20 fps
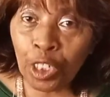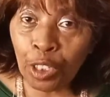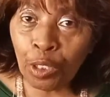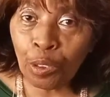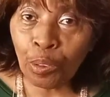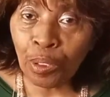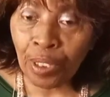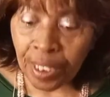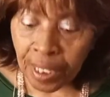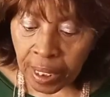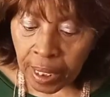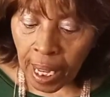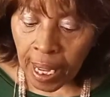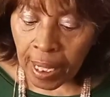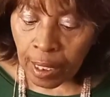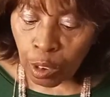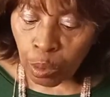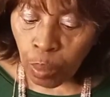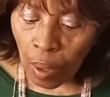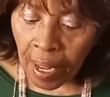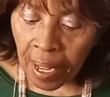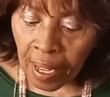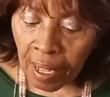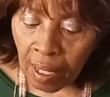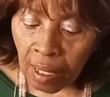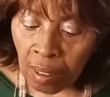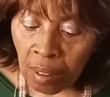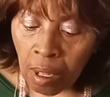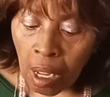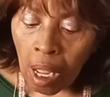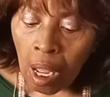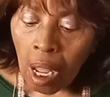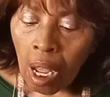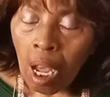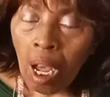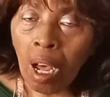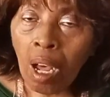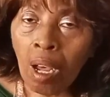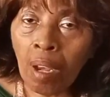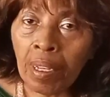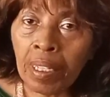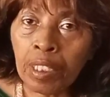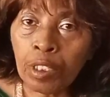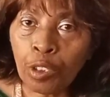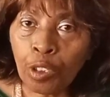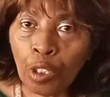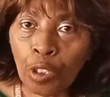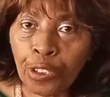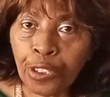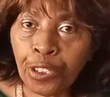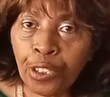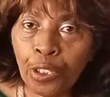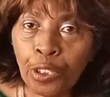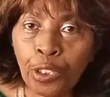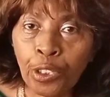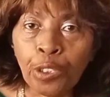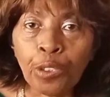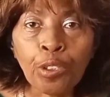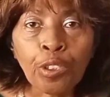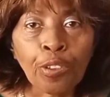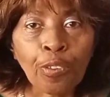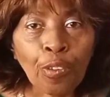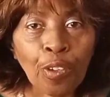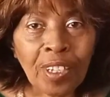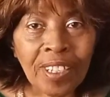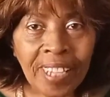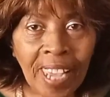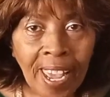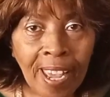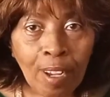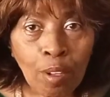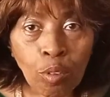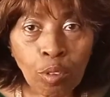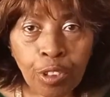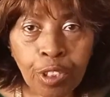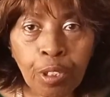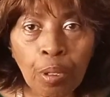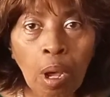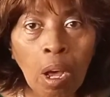use it as well. It is also used for gout.